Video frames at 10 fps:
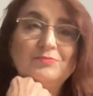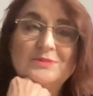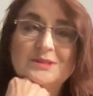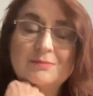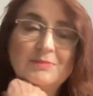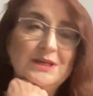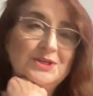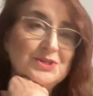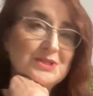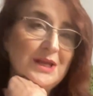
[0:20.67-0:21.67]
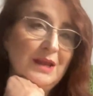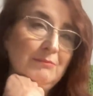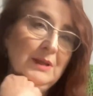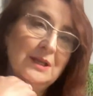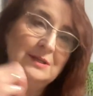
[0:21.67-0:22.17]
Somebody just
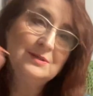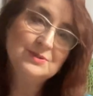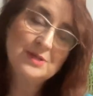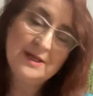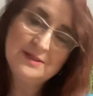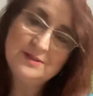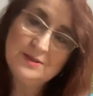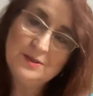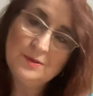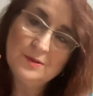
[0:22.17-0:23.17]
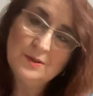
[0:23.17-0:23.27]
came in and decided to